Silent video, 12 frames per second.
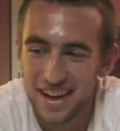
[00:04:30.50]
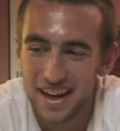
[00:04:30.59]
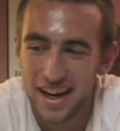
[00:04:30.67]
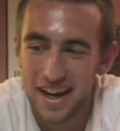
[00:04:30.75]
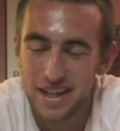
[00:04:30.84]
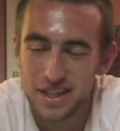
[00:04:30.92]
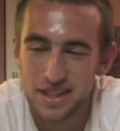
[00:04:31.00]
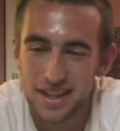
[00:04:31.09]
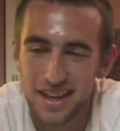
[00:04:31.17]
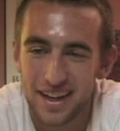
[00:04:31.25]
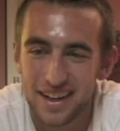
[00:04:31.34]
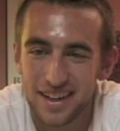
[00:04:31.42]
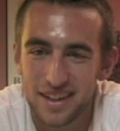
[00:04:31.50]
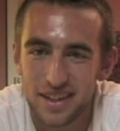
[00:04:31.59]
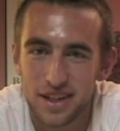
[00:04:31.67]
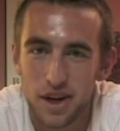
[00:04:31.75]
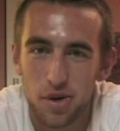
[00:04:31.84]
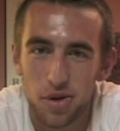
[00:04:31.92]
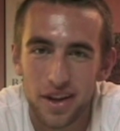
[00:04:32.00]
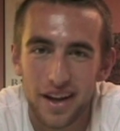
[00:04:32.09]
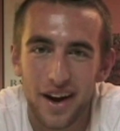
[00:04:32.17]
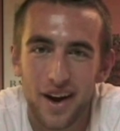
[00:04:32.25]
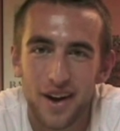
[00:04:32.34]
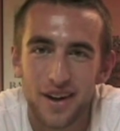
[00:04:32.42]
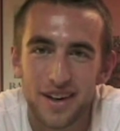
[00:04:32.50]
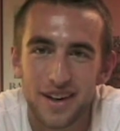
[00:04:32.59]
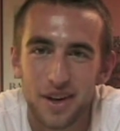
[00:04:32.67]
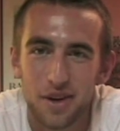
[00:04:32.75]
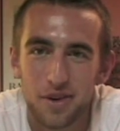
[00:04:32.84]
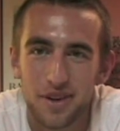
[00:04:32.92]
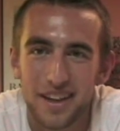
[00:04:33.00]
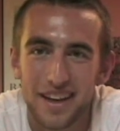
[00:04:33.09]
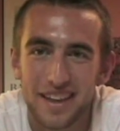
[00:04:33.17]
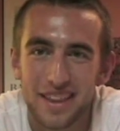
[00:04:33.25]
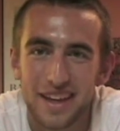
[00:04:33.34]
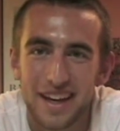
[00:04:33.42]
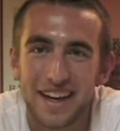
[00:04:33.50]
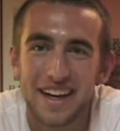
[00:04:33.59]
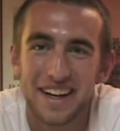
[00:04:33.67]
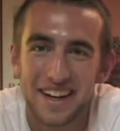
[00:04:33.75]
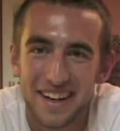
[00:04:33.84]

I just, go really hard and don't really, think.